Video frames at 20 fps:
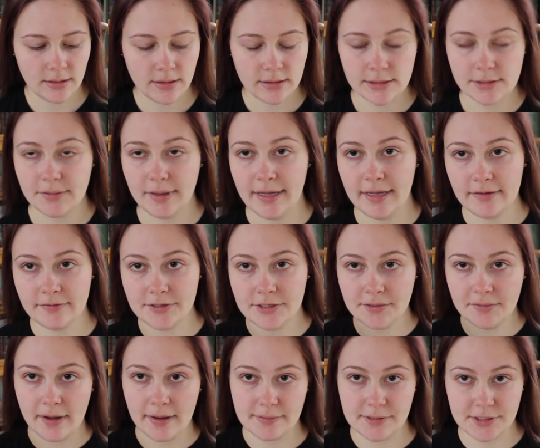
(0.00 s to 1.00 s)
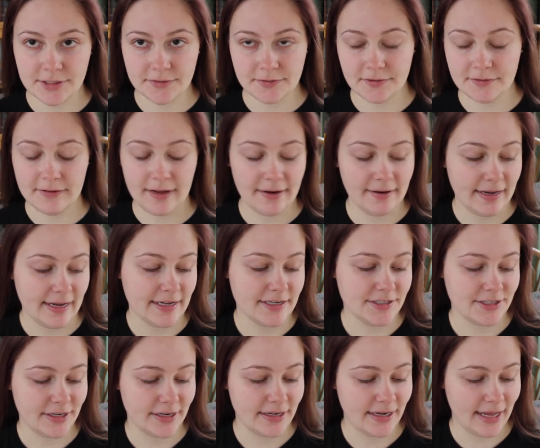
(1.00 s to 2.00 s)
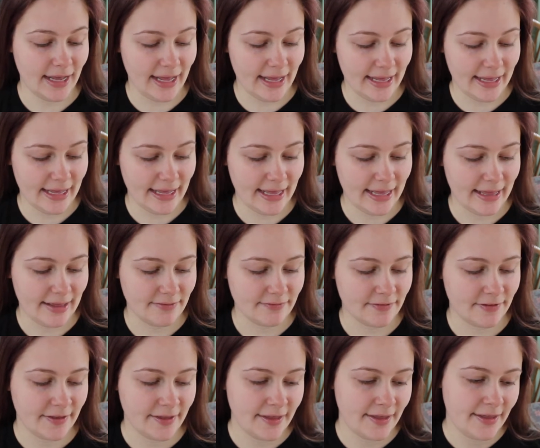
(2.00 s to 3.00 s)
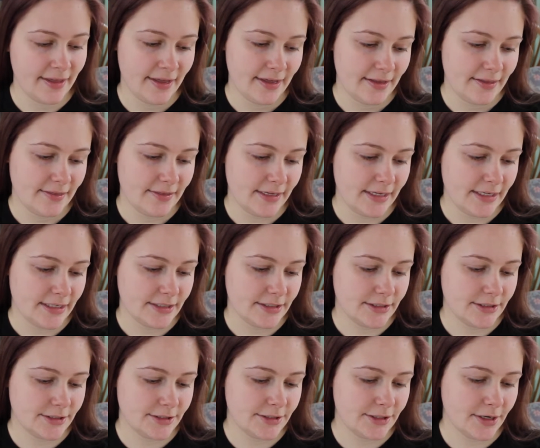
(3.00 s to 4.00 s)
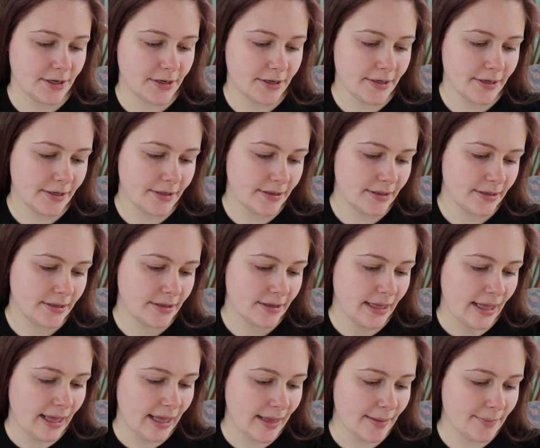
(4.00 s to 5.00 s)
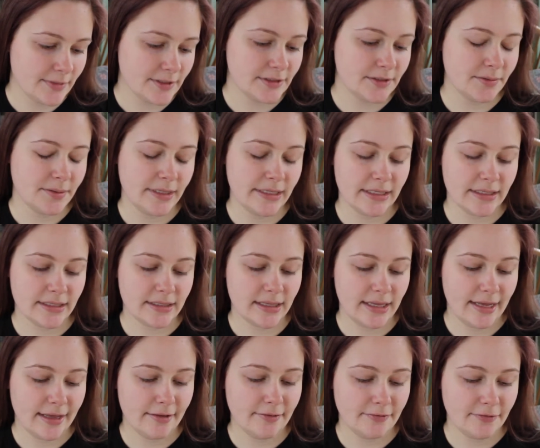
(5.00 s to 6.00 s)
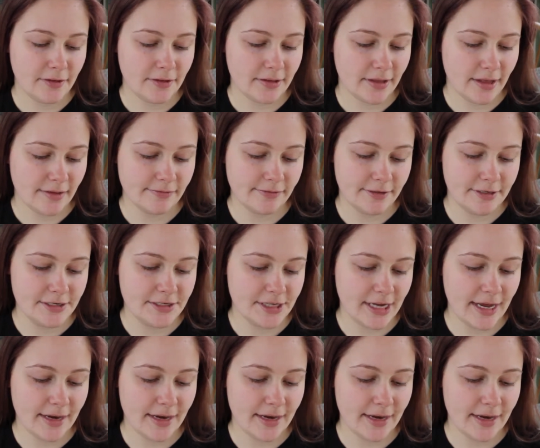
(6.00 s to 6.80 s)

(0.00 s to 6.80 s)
So I have two options for foundation. I have the Tarte Amazonian Clay Full Coverage